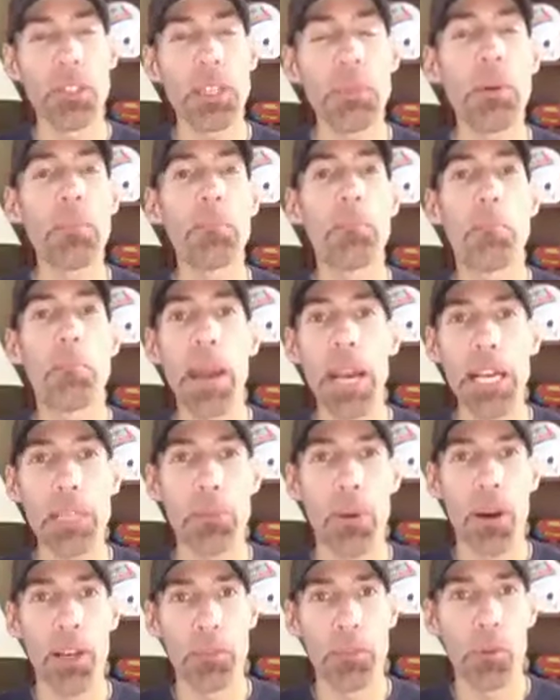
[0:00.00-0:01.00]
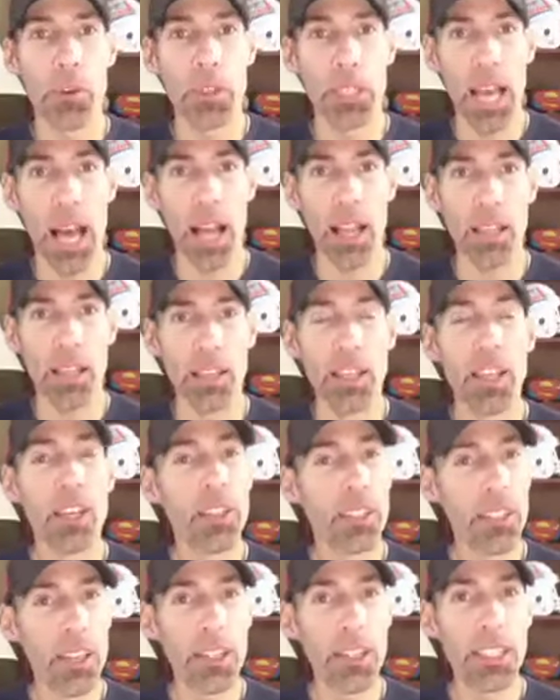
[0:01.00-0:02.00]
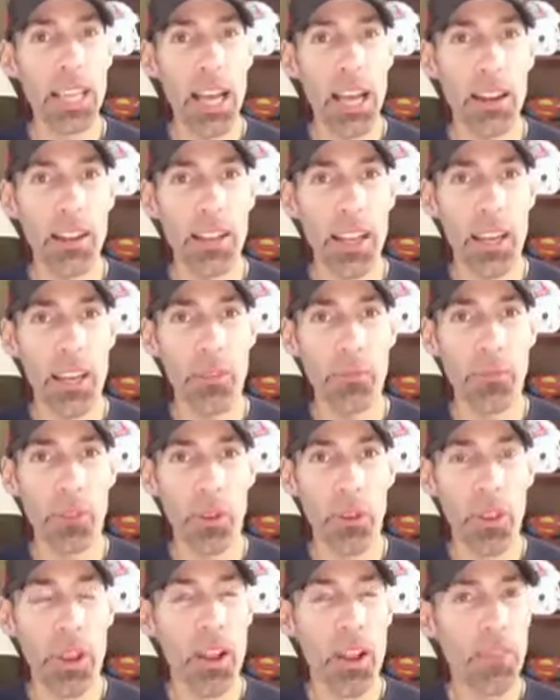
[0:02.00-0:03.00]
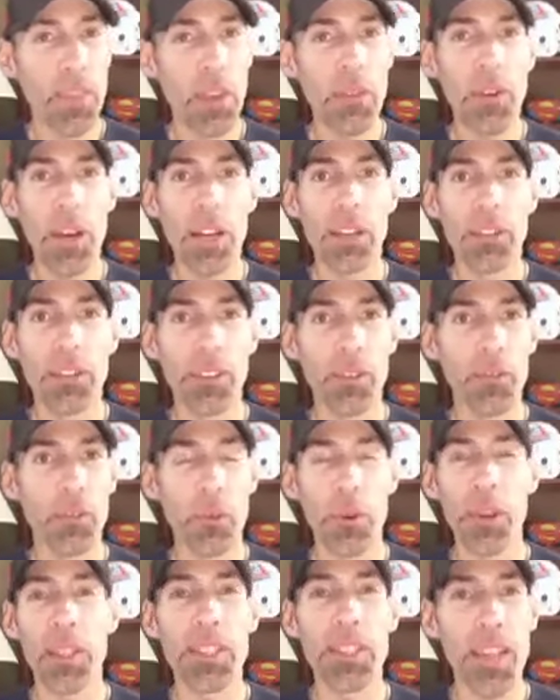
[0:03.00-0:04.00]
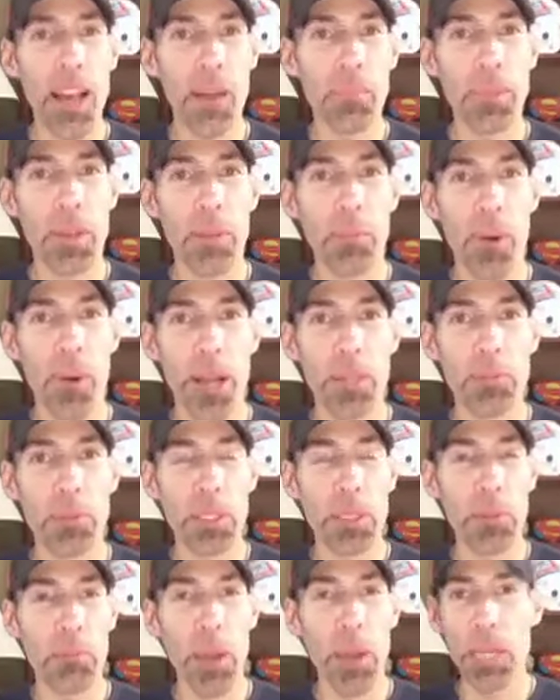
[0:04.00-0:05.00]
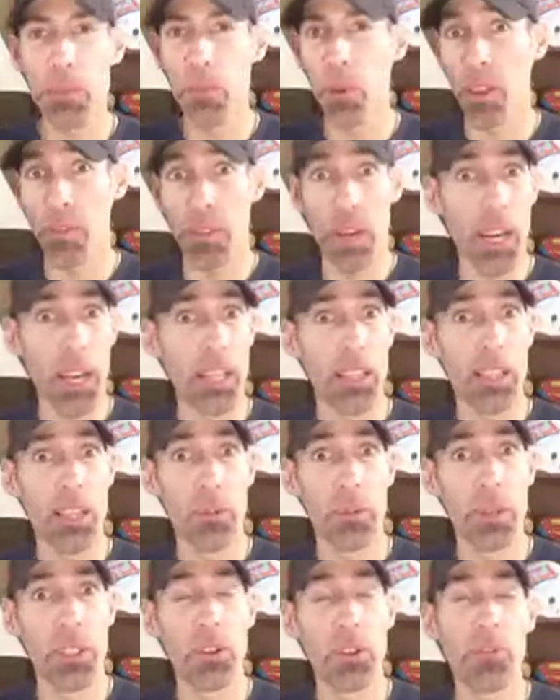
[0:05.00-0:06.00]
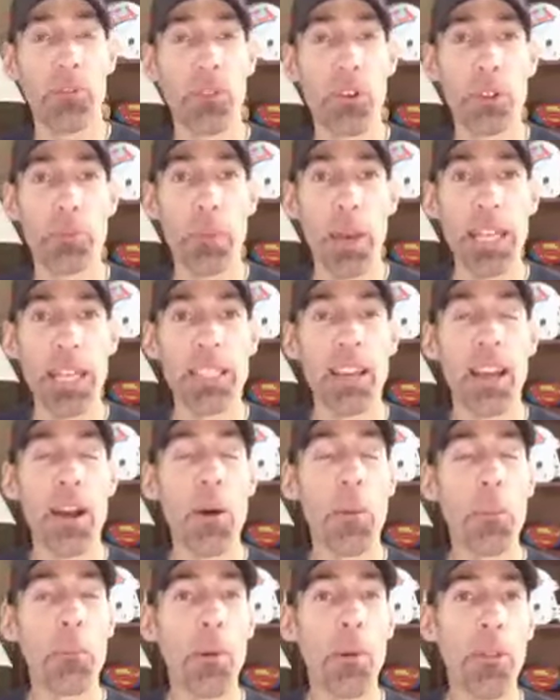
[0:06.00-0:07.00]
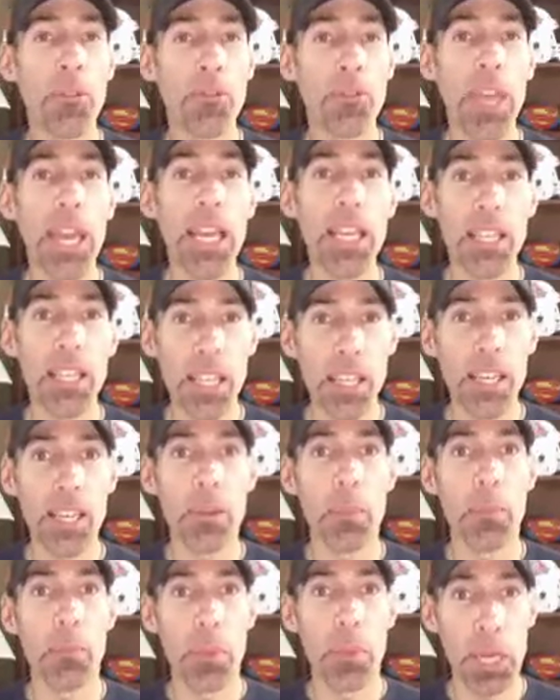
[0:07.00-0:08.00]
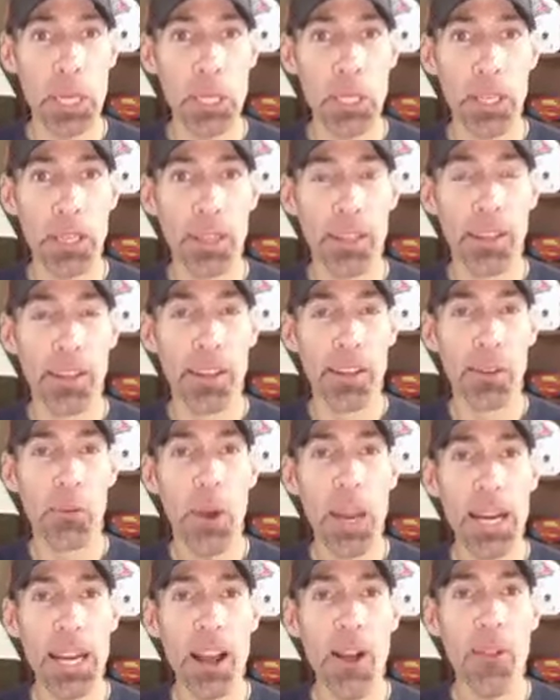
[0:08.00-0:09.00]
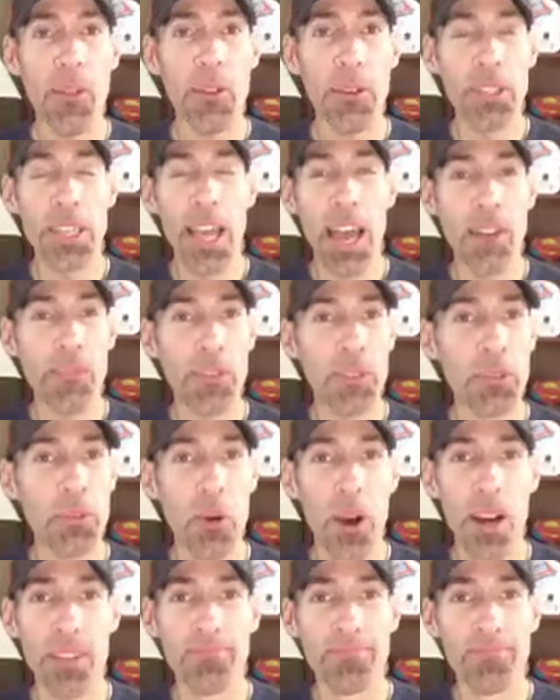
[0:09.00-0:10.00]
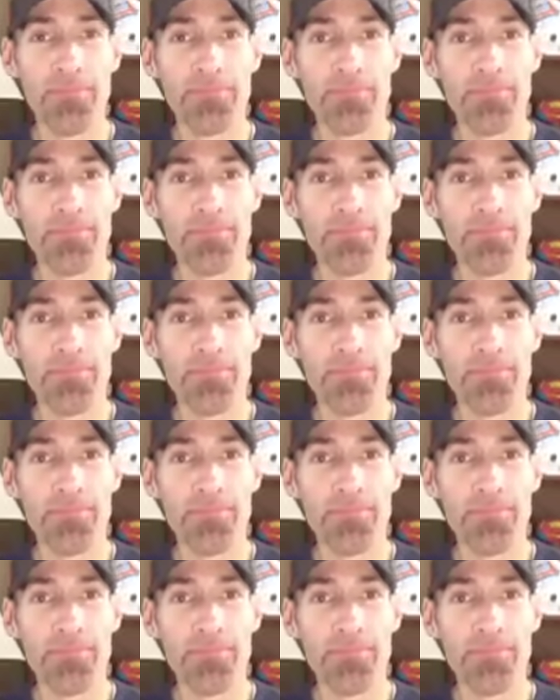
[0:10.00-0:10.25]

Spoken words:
No team in baseball has more talent, young talent in that infield. They've got, you know, 3 of the top 10 prospects in baseball. They've got Anthony Rizzo at first base, but they need pitching. Right now, their staff is what?